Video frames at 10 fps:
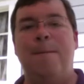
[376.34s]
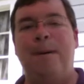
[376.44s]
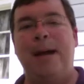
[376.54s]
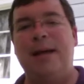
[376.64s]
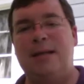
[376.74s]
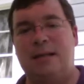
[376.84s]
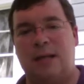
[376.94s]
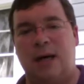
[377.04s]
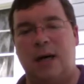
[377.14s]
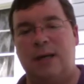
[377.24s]
based
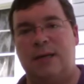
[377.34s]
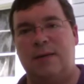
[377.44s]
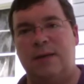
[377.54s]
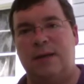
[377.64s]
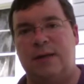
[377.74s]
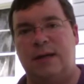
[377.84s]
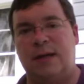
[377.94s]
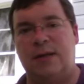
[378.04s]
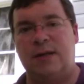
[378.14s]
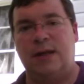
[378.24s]
on some of the
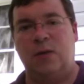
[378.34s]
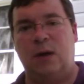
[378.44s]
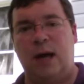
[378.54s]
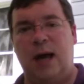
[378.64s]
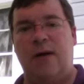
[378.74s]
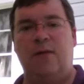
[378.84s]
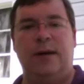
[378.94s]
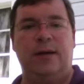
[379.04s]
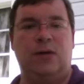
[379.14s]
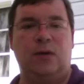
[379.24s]
discussions that we'll have
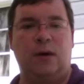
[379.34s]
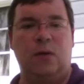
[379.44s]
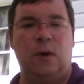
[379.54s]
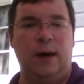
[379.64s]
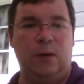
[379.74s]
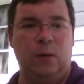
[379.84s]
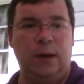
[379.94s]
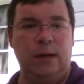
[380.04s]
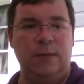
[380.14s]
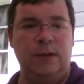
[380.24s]
reading Strunk and White and
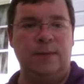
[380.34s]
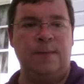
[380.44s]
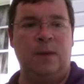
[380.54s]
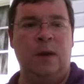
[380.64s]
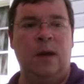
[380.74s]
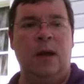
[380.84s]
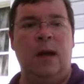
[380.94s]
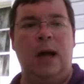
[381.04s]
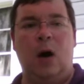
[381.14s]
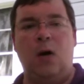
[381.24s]
Williams.
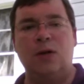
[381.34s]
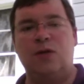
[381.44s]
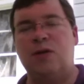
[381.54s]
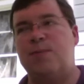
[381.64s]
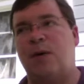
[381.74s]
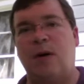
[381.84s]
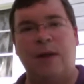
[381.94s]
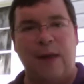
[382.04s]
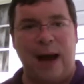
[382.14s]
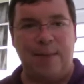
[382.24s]
Also, as part
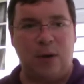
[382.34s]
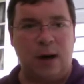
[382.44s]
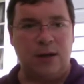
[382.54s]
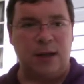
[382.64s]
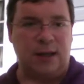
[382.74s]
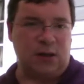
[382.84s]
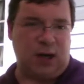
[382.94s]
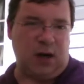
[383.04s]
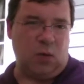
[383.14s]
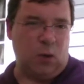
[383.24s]
of that project, it's
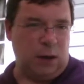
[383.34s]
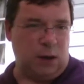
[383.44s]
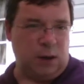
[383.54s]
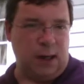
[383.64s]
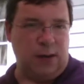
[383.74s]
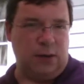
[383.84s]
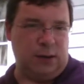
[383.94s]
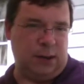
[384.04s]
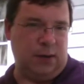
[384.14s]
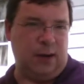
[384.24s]
kind of 1 grade. You'll
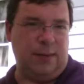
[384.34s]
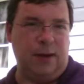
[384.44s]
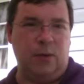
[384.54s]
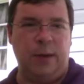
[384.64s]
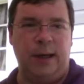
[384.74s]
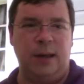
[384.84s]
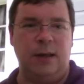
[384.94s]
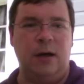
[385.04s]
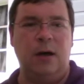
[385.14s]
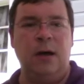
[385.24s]
see what I mean when we get
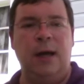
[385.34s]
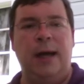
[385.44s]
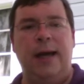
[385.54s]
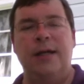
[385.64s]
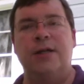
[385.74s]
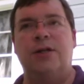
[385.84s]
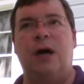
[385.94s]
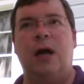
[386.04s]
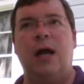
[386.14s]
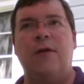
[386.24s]
there. Is
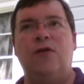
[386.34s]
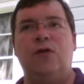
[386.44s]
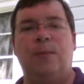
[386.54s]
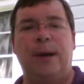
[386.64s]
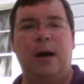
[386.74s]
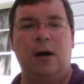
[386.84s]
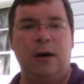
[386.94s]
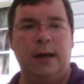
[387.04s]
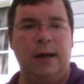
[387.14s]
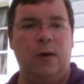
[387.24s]
I'll have you do a
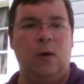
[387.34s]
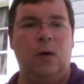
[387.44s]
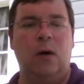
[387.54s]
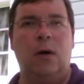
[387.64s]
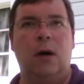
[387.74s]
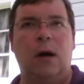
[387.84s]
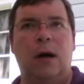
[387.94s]
parody or